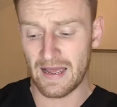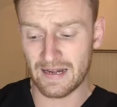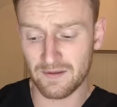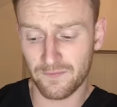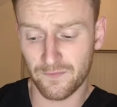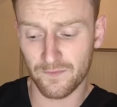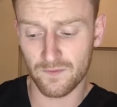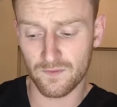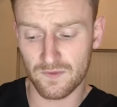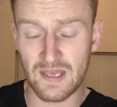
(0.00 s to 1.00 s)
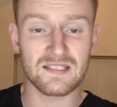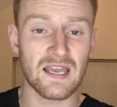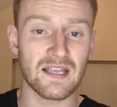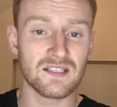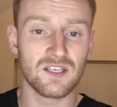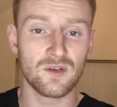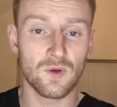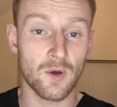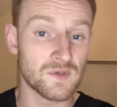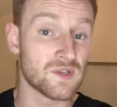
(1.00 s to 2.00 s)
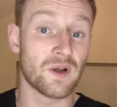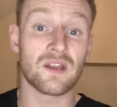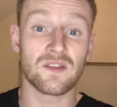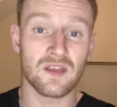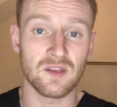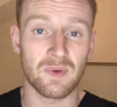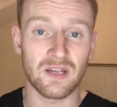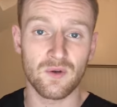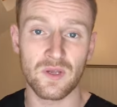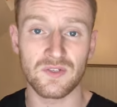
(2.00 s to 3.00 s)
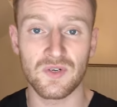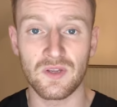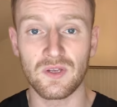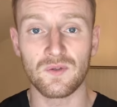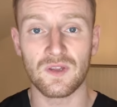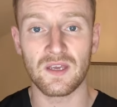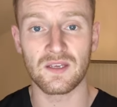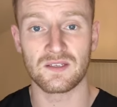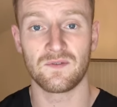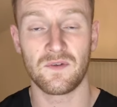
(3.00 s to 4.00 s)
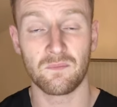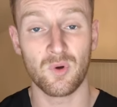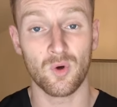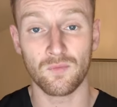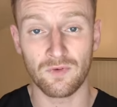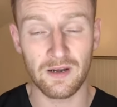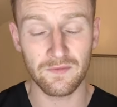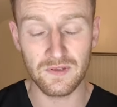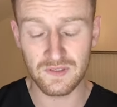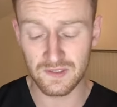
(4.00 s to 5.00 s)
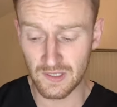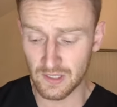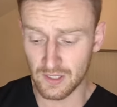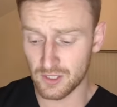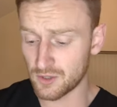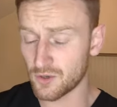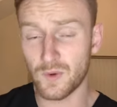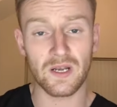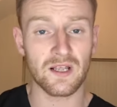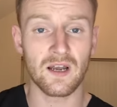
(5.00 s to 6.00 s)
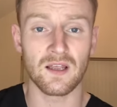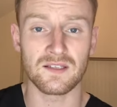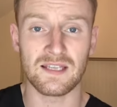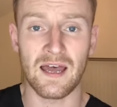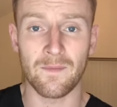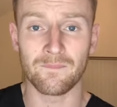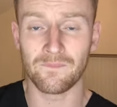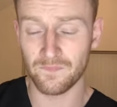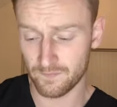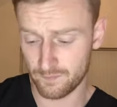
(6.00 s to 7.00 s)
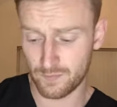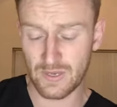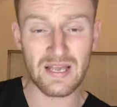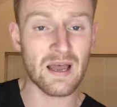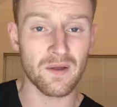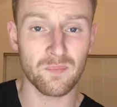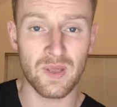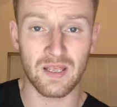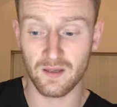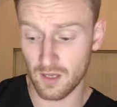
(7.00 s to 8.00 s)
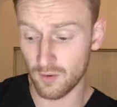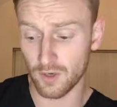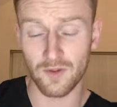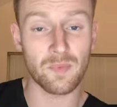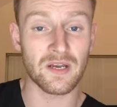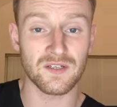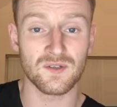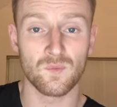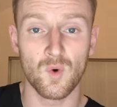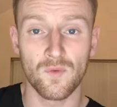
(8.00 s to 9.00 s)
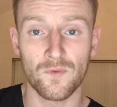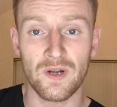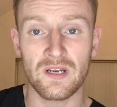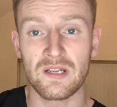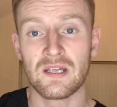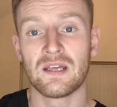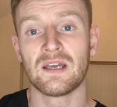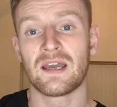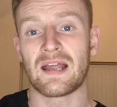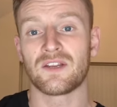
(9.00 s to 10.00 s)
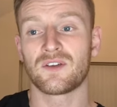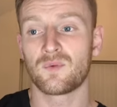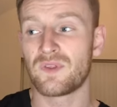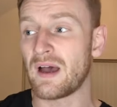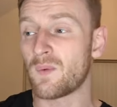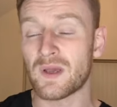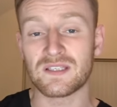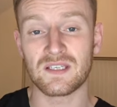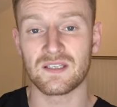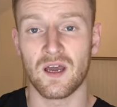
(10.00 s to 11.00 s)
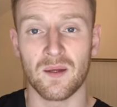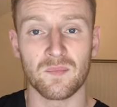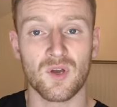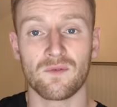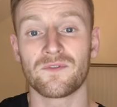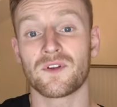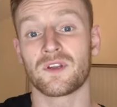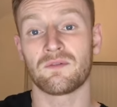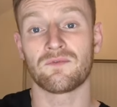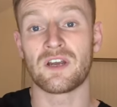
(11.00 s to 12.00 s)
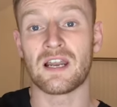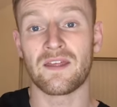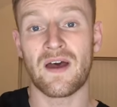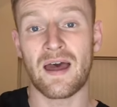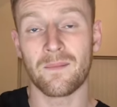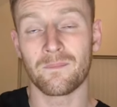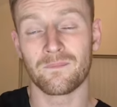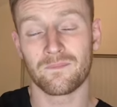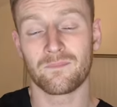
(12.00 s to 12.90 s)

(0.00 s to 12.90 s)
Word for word: And if they're saying to you, oh, is there anything in the medical history that you think is of important relevance? You can quickly glance down, pick out in pink, oh, look, the patient's on warfarin, and you could, without wasting time, confidently relay that